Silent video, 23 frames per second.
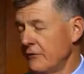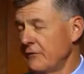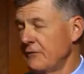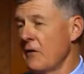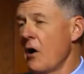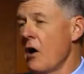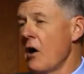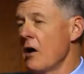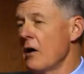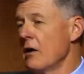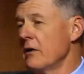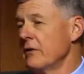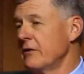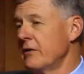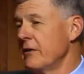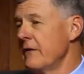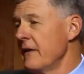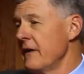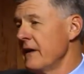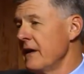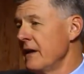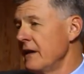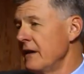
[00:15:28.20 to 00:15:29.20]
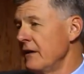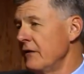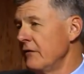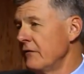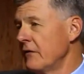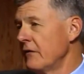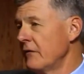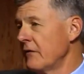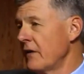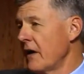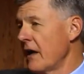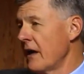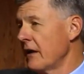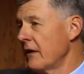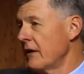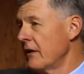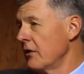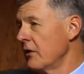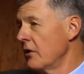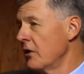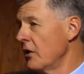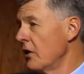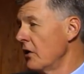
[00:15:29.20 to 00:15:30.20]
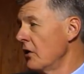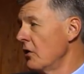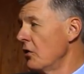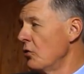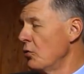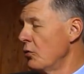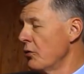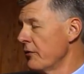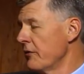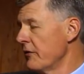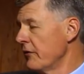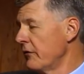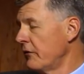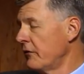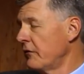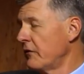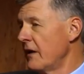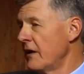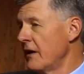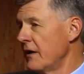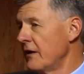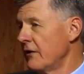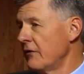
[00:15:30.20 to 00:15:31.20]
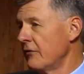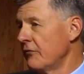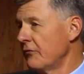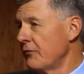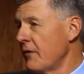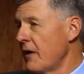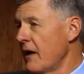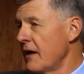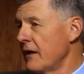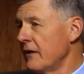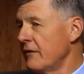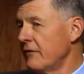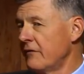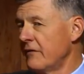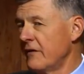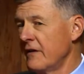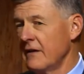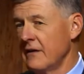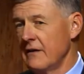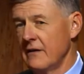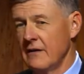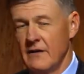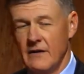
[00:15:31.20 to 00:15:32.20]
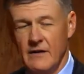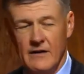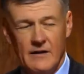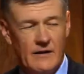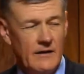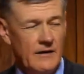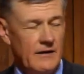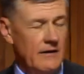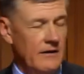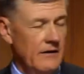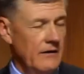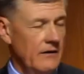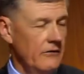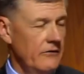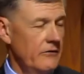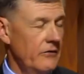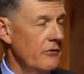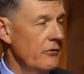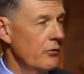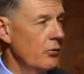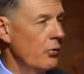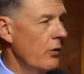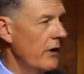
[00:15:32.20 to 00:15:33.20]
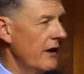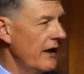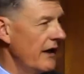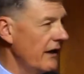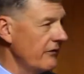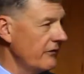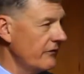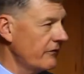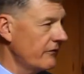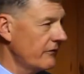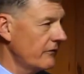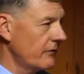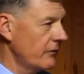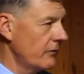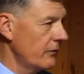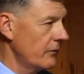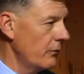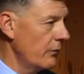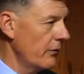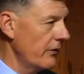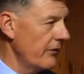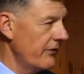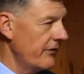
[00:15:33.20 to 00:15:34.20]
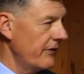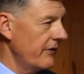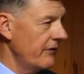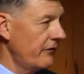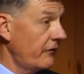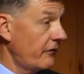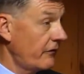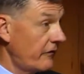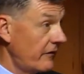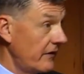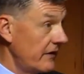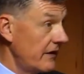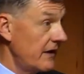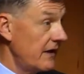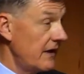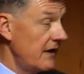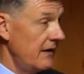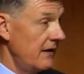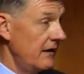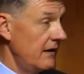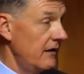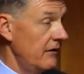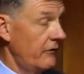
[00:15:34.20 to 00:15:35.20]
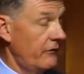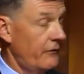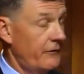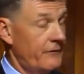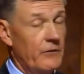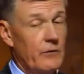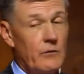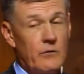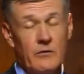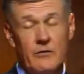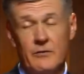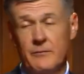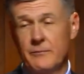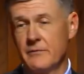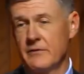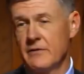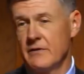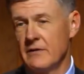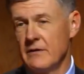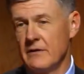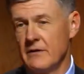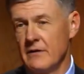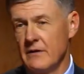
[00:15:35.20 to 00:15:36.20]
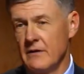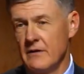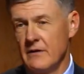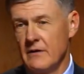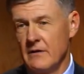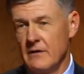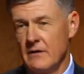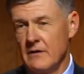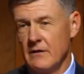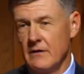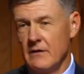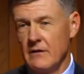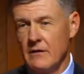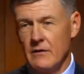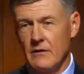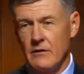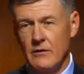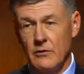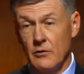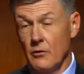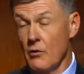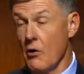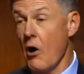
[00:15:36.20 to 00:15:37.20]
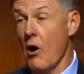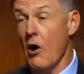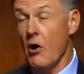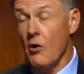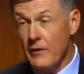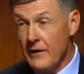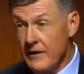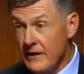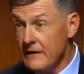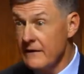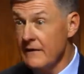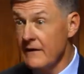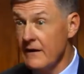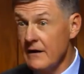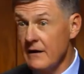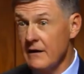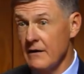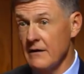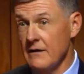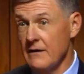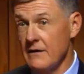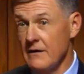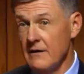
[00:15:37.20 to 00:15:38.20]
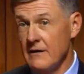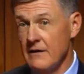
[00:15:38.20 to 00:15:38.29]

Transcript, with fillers: far to the east as I can go where the sun is rising, to the west where the sea is formed, you're already there.